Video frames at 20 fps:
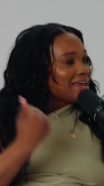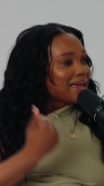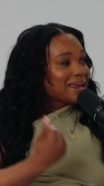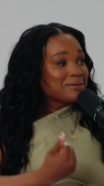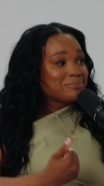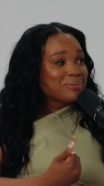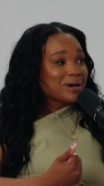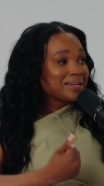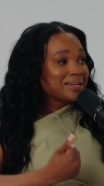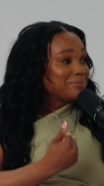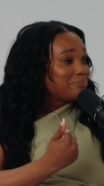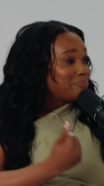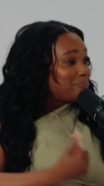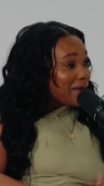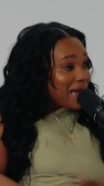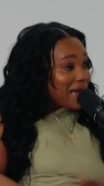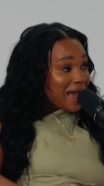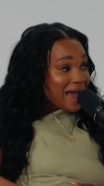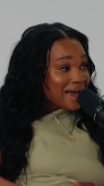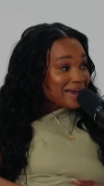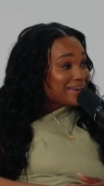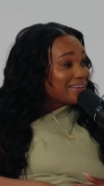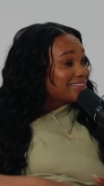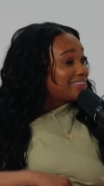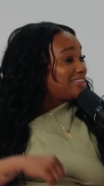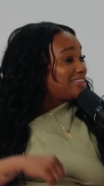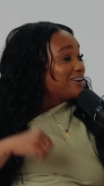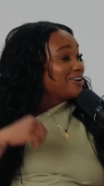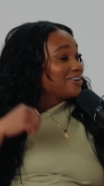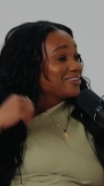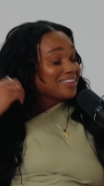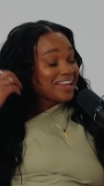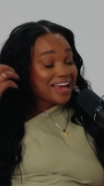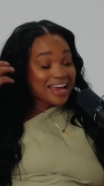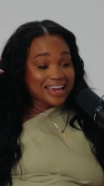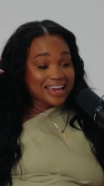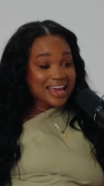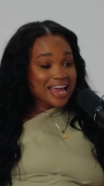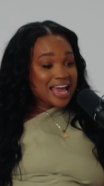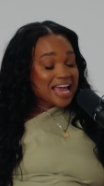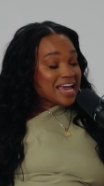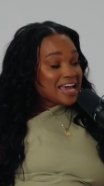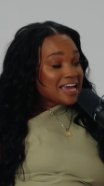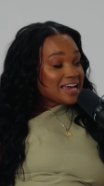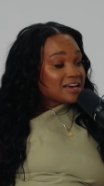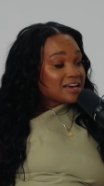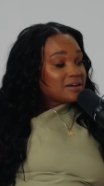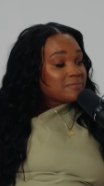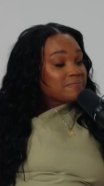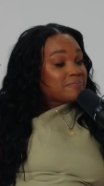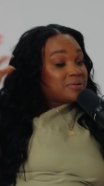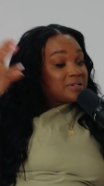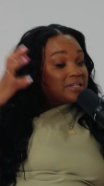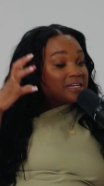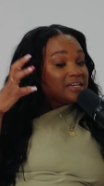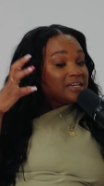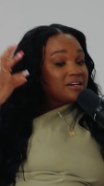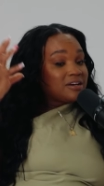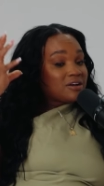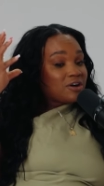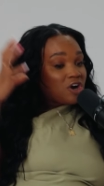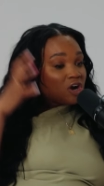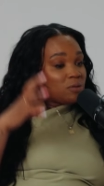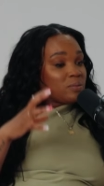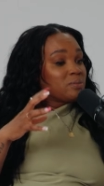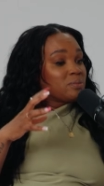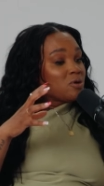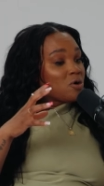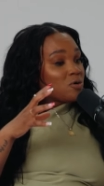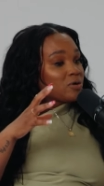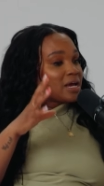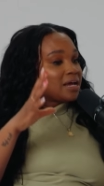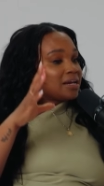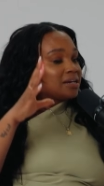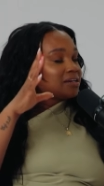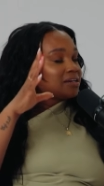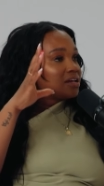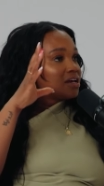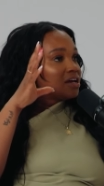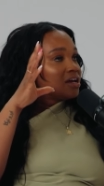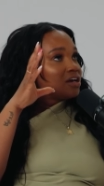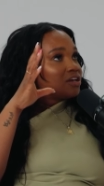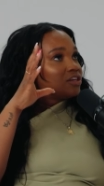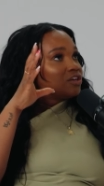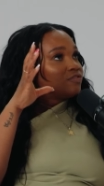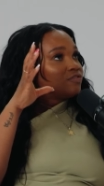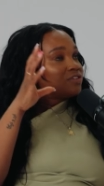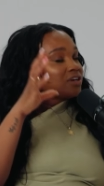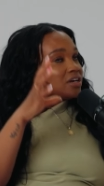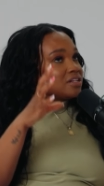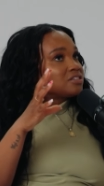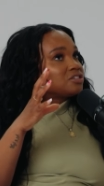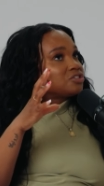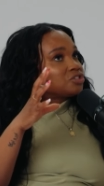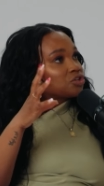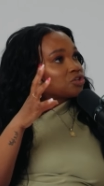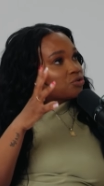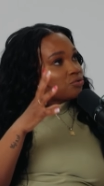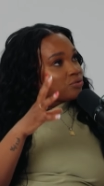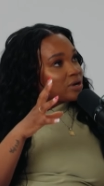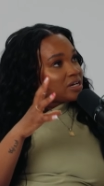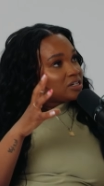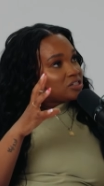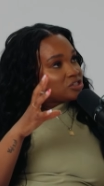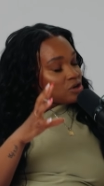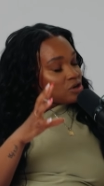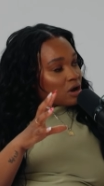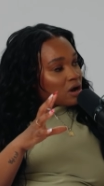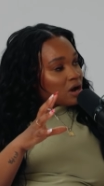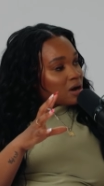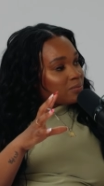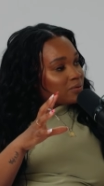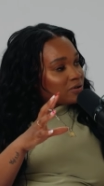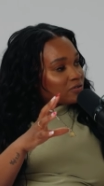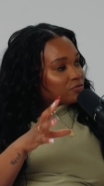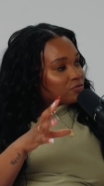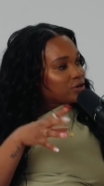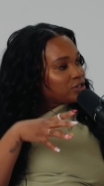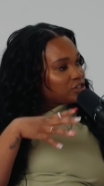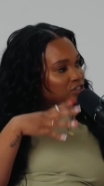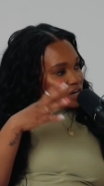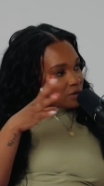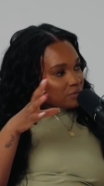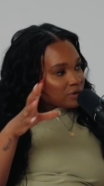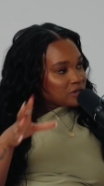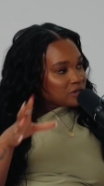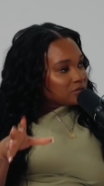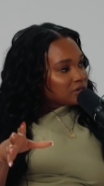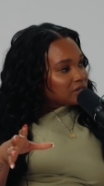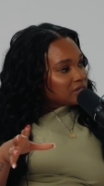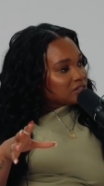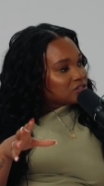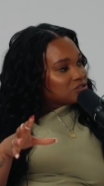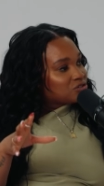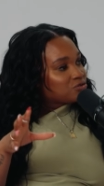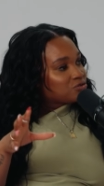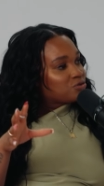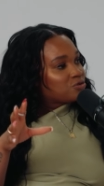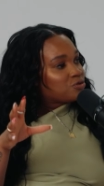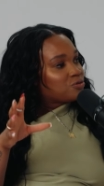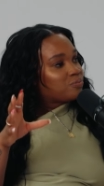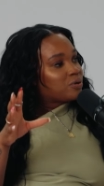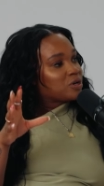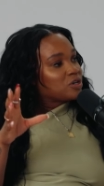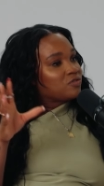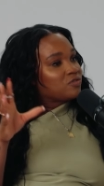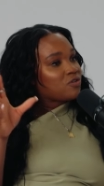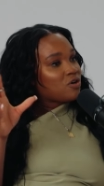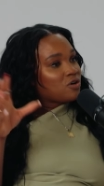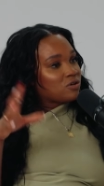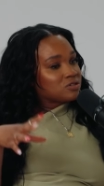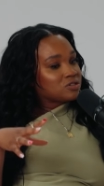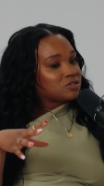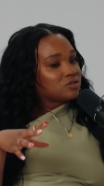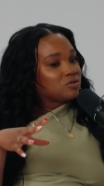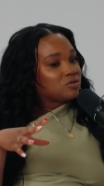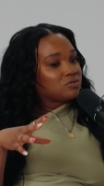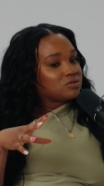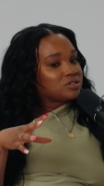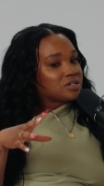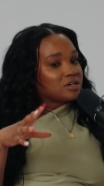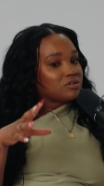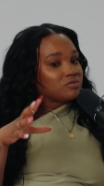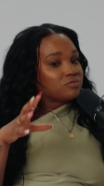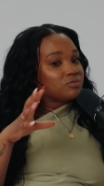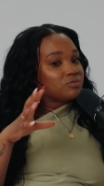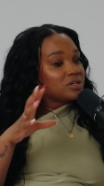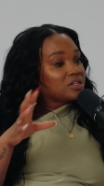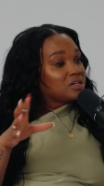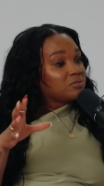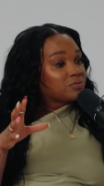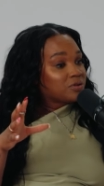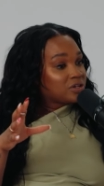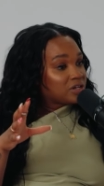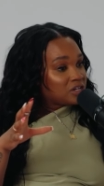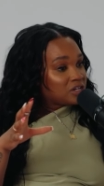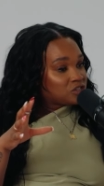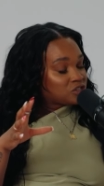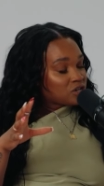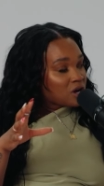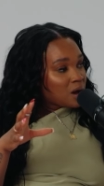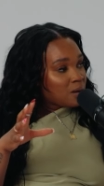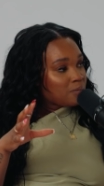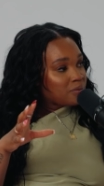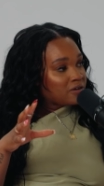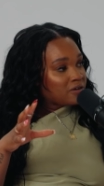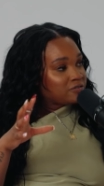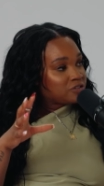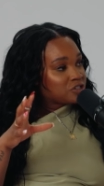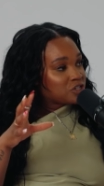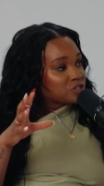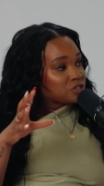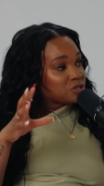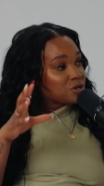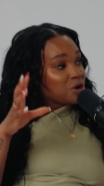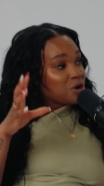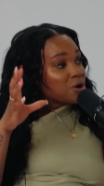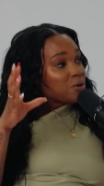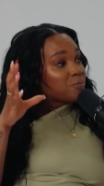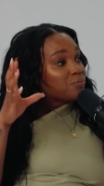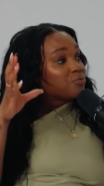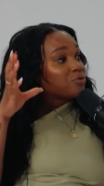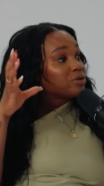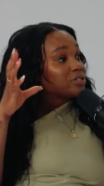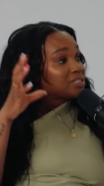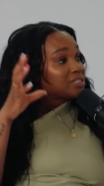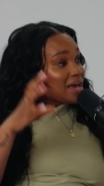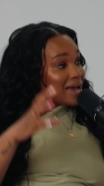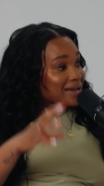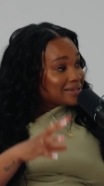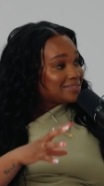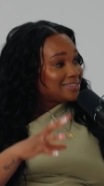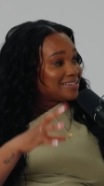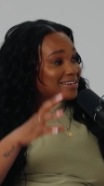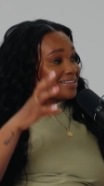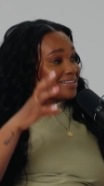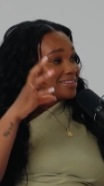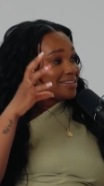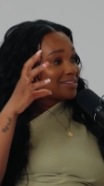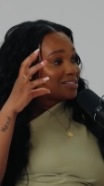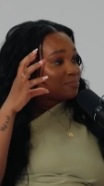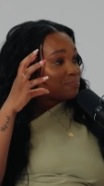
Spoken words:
anybody back. They're like in complete hermit mode. And you've done such a great job of reaching out when you need to, but you've also done a really brilliant job of just protecting this